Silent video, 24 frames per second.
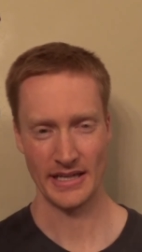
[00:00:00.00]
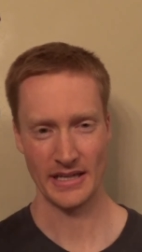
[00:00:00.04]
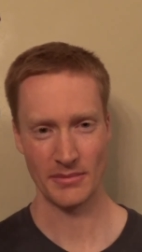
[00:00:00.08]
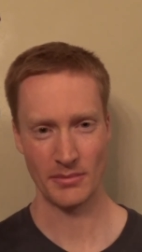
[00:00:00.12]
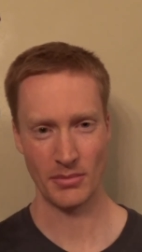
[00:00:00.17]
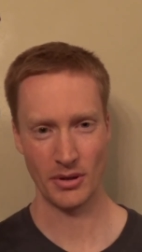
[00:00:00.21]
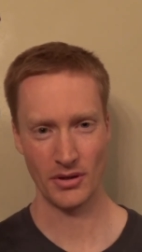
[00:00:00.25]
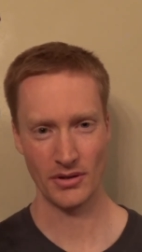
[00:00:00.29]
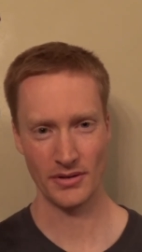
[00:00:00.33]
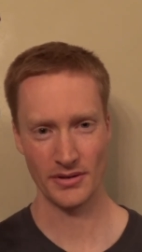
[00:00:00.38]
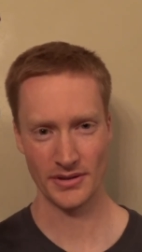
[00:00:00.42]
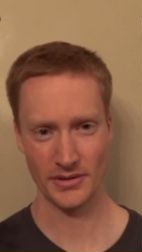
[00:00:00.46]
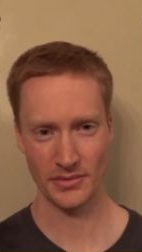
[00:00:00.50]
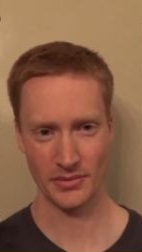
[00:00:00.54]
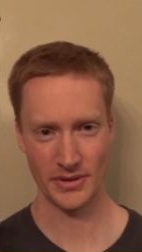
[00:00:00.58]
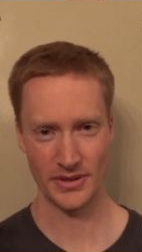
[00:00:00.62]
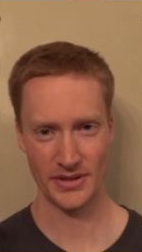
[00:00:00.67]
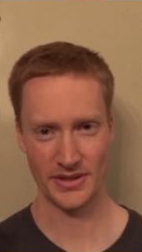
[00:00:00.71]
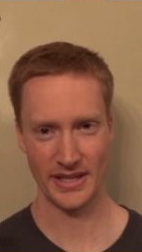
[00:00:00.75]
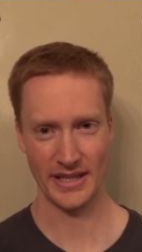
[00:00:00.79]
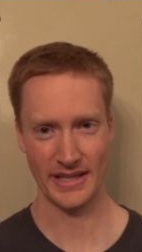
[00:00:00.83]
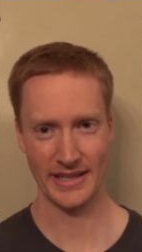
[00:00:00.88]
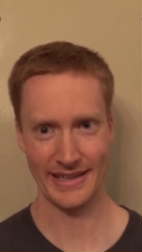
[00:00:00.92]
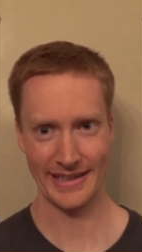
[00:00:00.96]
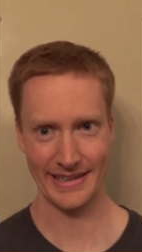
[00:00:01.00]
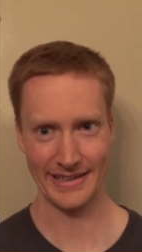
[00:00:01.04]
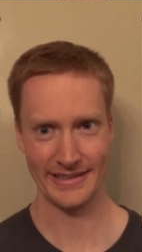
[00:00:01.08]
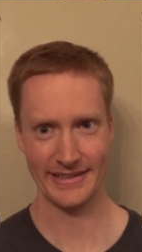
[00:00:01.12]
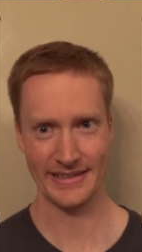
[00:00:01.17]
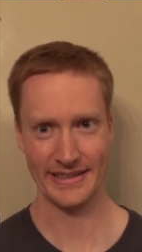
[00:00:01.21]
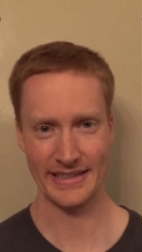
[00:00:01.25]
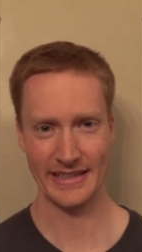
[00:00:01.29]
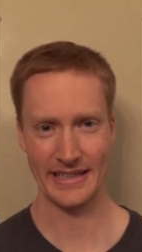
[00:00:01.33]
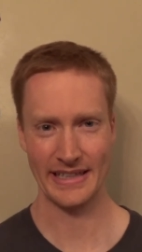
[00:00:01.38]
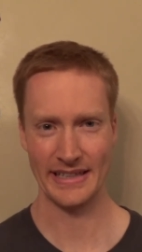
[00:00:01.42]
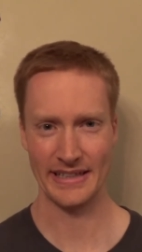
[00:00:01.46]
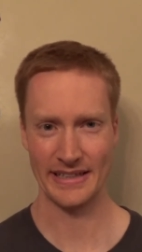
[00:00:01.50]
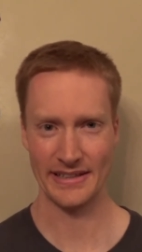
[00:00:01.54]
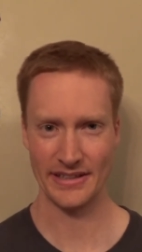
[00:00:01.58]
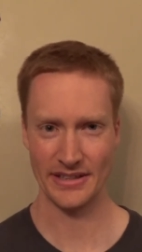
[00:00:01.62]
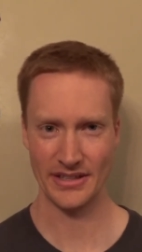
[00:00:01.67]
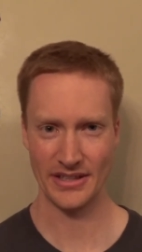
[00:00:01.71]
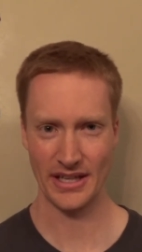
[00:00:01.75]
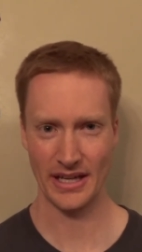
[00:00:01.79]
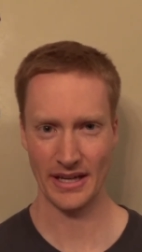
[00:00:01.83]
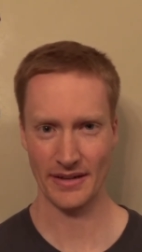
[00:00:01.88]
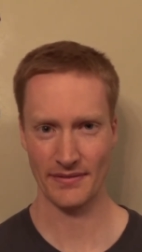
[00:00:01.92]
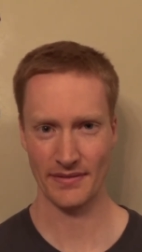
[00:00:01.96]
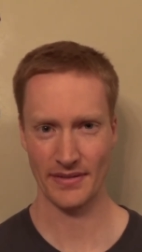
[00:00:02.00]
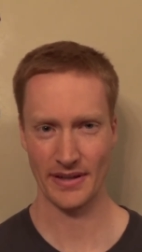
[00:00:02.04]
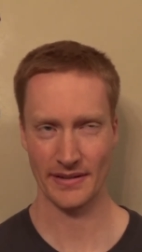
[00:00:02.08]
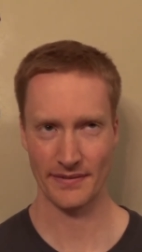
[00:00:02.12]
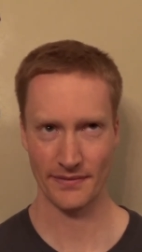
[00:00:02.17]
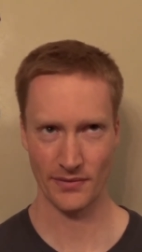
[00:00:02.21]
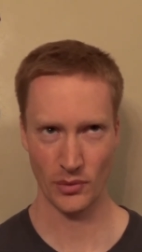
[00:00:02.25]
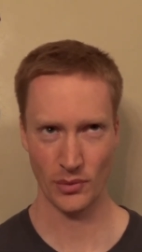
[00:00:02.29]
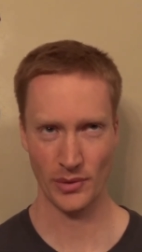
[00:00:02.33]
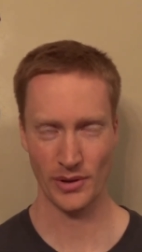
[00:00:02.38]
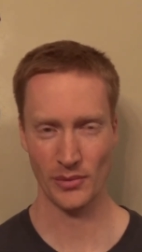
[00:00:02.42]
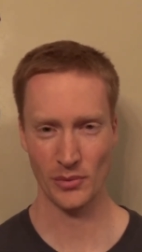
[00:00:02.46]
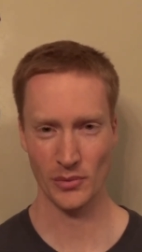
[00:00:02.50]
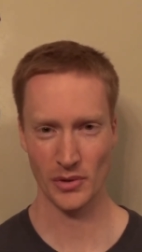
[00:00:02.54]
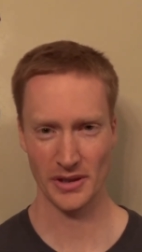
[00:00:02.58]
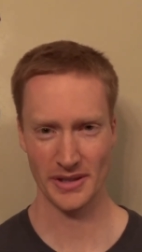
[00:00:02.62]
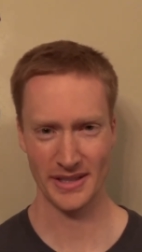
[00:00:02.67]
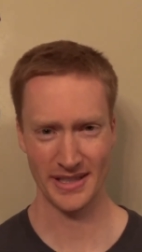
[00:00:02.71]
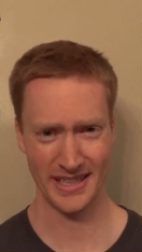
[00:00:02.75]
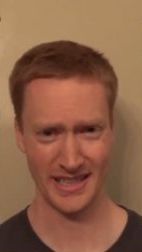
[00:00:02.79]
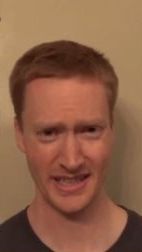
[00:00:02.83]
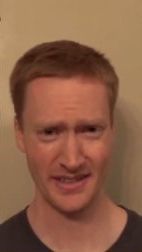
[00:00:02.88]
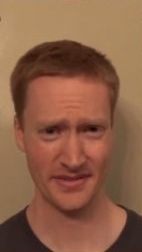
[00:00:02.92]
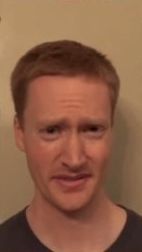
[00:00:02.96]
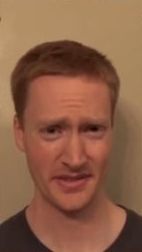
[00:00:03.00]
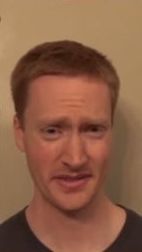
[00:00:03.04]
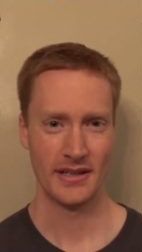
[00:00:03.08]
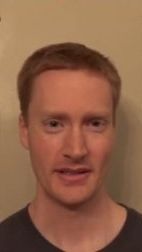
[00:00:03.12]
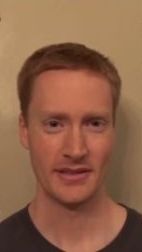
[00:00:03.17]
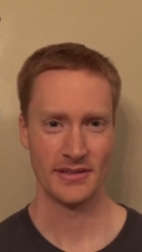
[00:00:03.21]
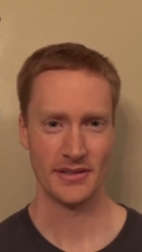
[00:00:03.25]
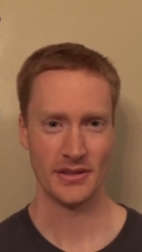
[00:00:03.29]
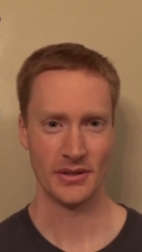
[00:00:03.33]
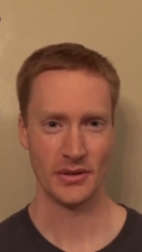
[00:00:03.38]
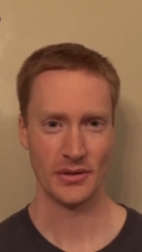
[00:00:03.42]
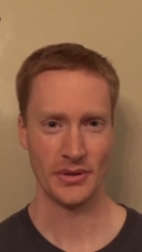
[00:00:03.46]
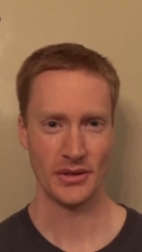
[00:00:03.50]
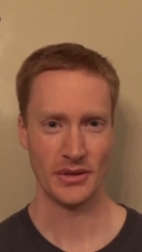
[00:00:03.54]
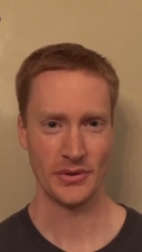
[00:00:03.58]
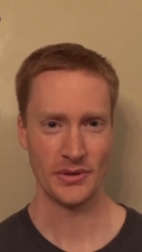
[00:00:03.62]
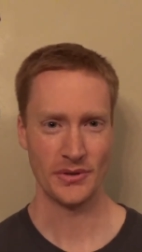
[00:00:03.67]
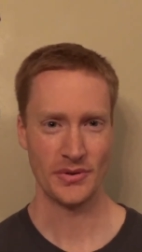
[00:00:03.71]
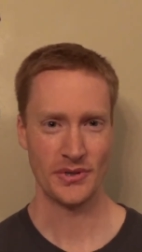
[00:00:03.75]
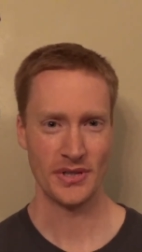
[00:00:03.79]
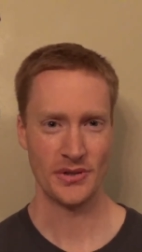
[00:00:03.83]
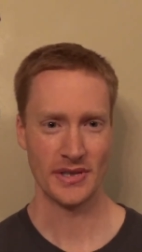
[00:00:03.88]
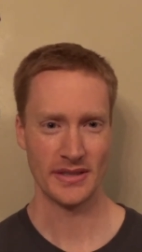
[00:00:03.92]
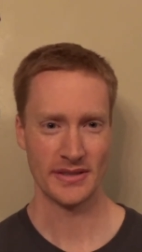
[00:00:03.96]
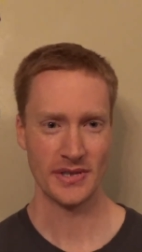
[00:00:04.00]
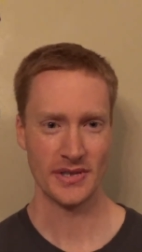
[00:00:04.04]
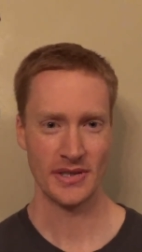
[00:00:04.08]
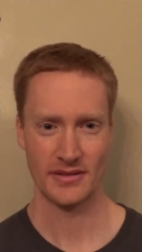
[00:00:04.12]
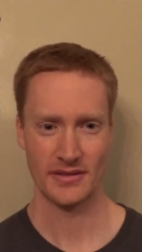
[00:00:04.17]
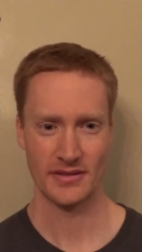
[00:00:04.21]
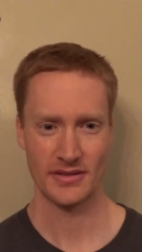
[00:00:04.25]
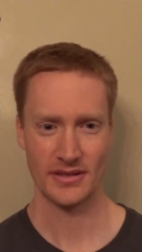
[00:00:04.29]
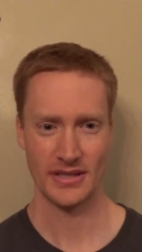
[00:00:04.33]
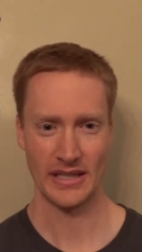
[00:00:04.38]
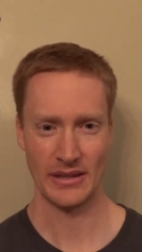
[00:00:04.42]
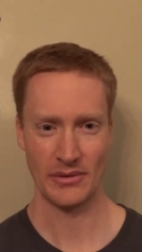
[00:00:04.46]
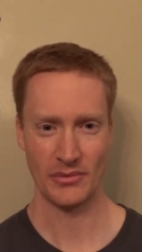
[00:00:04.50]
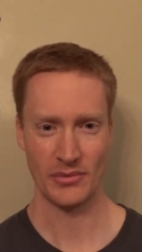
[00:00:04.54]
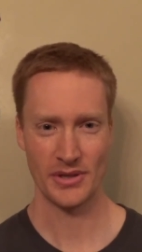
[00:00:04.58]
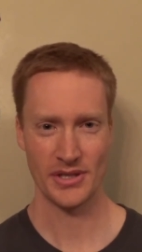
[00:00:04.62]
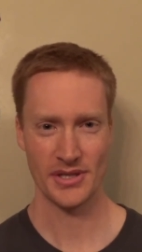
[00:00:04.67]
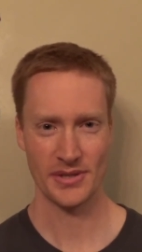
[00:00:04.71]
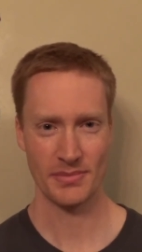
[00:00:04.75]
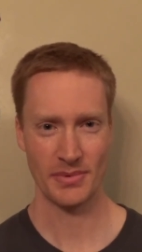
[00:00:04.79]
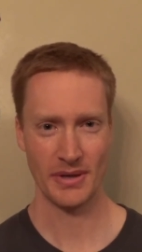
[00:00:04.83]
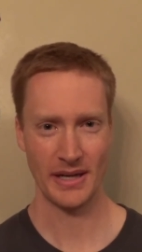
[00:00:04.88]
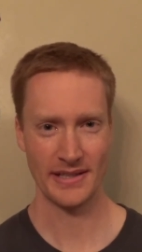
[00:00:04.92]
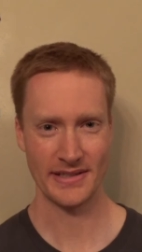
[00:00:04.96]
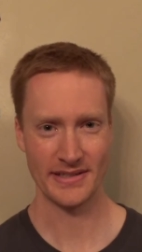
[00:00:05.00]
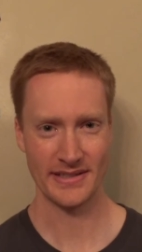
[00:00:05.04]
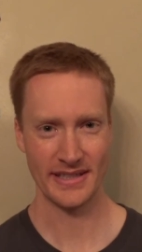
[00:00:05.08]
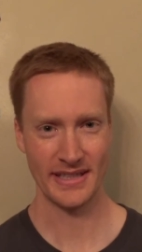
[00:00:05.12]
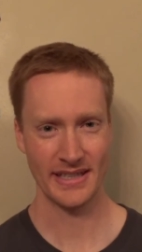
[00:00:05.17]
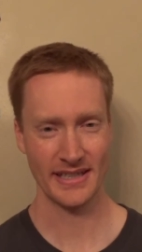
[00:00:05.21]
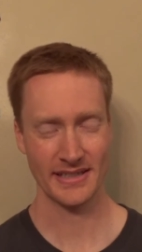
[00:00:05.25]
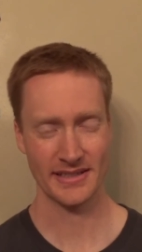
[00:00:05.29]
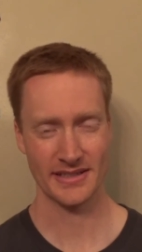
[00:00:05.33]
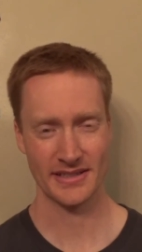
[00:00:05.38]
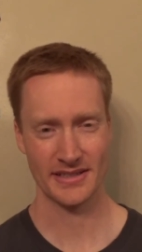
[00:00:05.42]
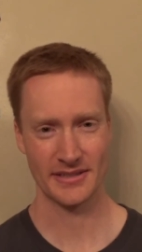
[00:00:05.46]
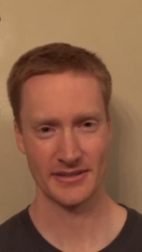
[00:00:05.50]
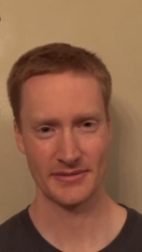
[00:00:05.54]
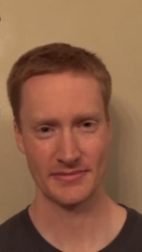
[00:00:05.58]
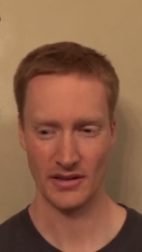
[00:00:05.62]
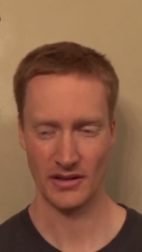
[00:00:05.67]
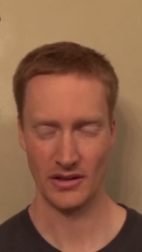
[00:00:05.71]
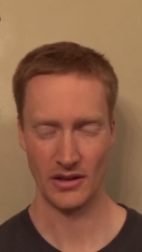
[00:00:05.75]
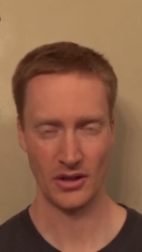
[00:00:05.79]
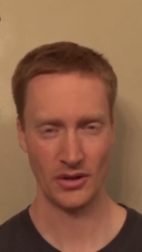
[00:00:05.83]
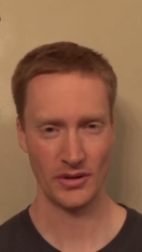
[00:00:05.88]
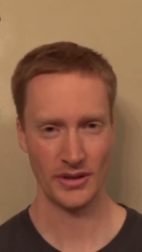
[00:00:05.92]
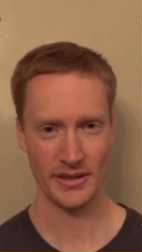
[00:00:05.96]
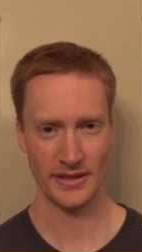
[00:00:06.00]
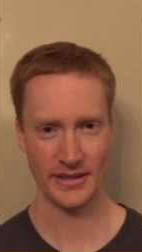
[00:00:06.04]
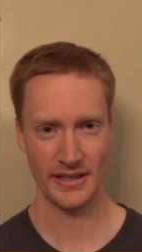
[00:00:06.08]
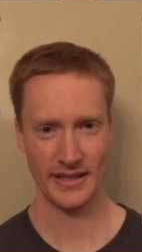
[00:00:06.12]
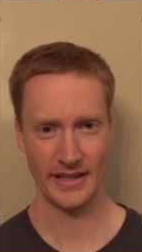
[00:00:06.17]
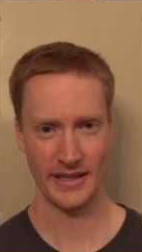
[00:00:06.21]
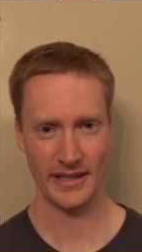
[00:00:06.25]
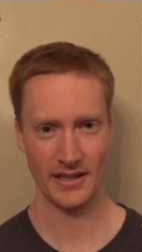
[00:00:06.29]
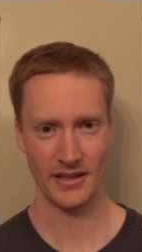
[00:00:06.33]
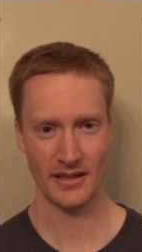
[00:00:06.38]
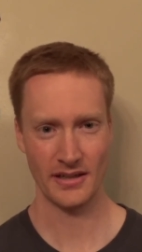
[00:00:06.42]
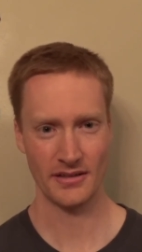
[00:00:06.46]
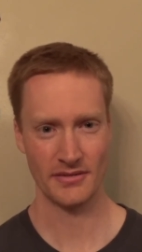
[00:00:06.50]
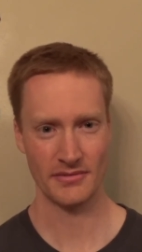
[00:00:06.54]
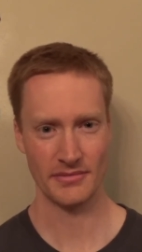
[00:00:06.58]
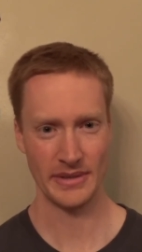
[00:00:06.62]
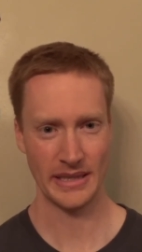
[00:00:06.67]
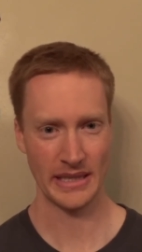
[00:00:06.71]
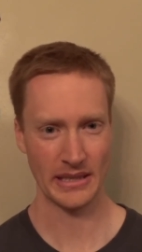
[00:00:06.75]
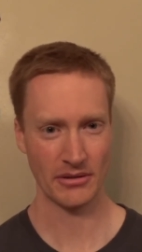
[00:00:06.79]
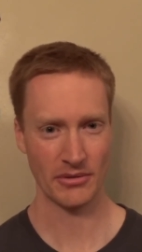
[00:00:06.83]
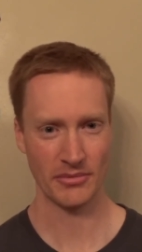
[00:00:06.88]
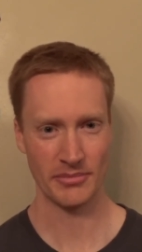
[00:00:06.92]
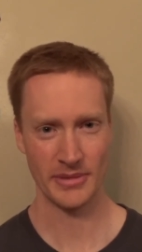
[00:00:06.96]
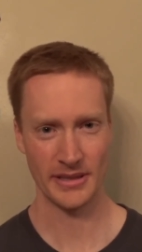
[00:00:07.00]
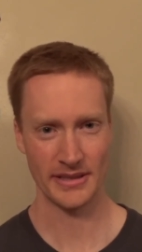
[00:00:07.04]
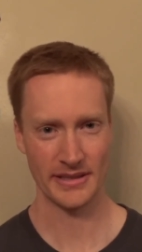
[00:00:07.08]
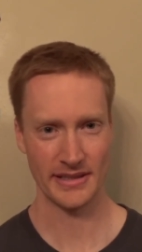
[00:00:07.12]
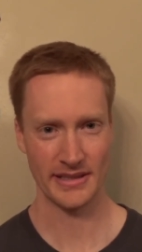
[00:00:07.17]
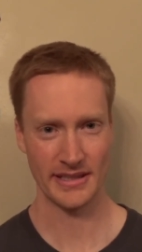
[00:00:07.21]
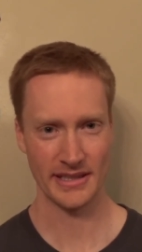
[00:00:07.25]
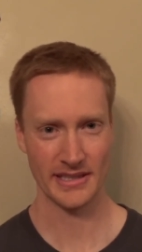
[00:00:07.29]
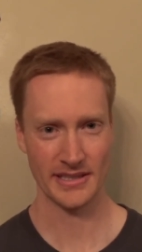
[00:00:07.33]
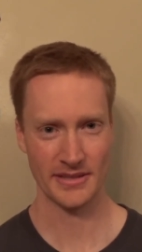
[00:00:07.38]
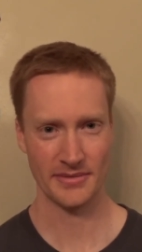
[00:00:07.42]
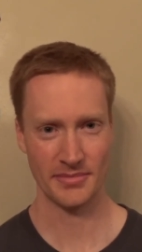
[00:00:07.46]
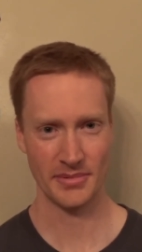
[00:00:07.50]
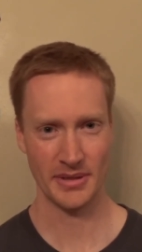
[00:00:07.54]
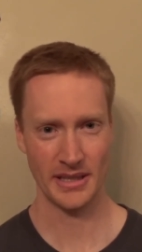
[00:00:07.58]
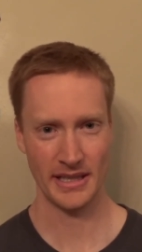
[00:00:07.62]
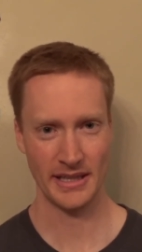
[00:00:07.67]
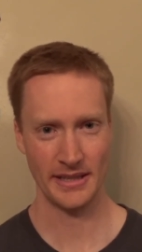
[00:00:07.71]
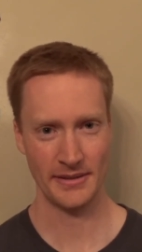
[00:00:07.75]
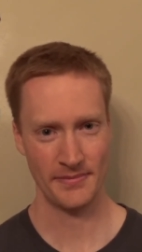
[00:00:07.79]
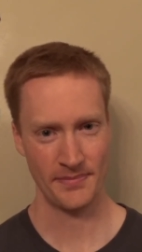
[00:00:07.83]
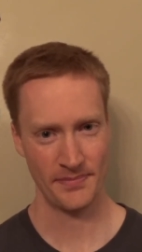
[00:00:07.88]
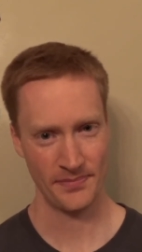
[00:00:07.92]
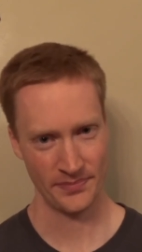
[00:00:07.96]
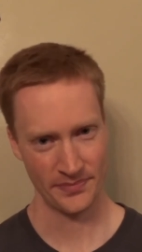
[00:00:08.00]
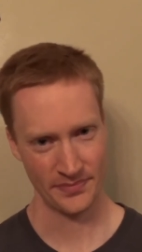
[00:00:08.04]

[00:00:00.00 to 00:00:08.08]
your bullets, which take 18, and then you have like 41 left. So you just say which sprite's next, load it to there, increment the next sprite,